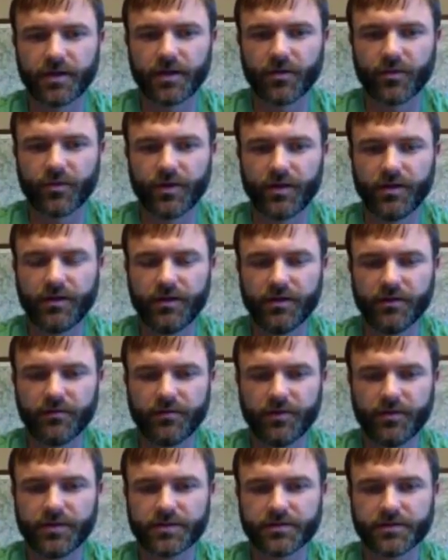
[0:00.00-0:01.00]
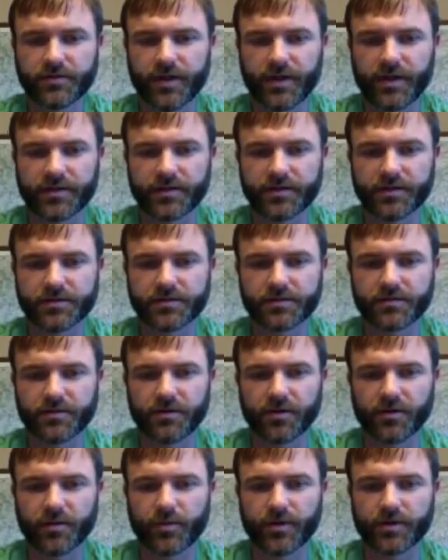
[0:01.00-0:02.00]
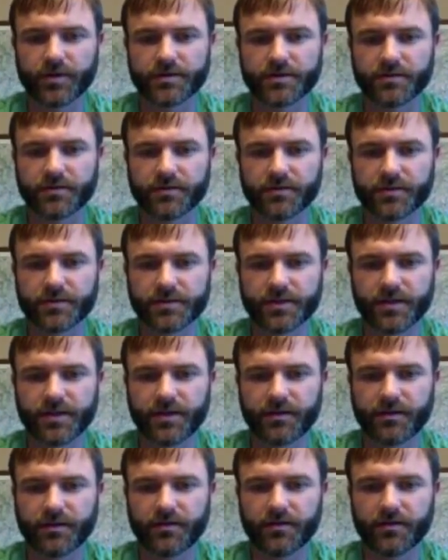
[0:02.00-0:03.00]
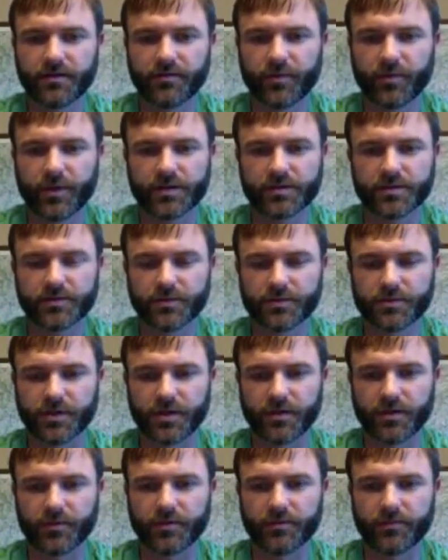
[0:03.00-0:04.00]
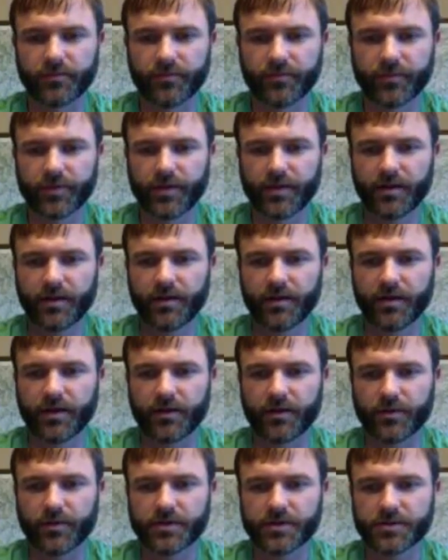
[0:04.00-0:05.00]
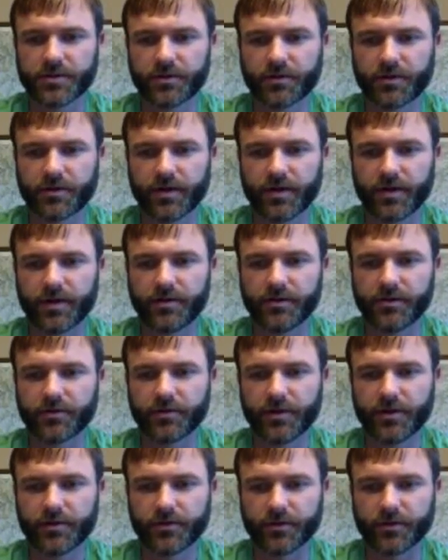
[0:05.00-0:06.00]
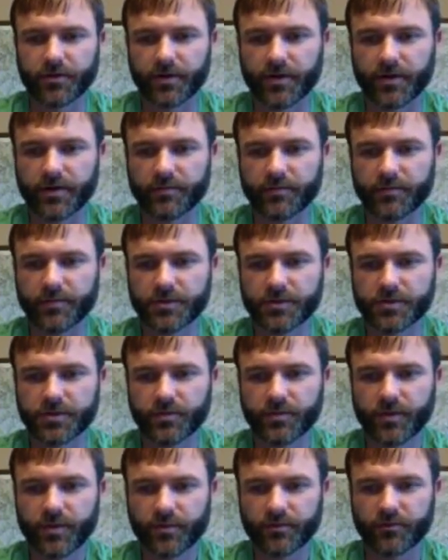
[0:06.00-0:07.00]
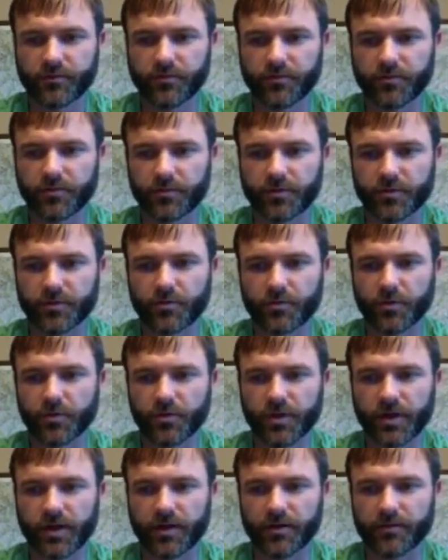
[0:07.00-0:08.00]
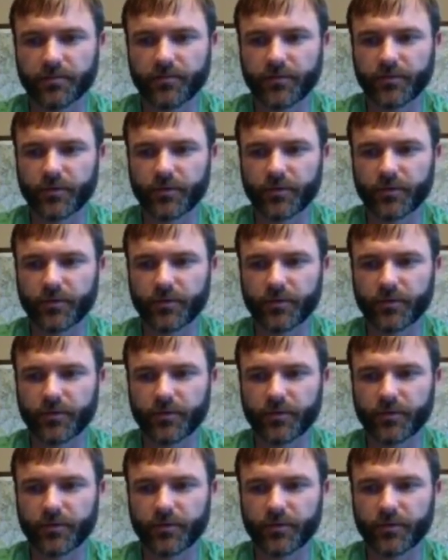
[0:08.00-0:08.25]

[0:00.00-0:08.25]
When any of these findings are present in the setting of possible trauma, a retrograde urethrogram should be performed to rule out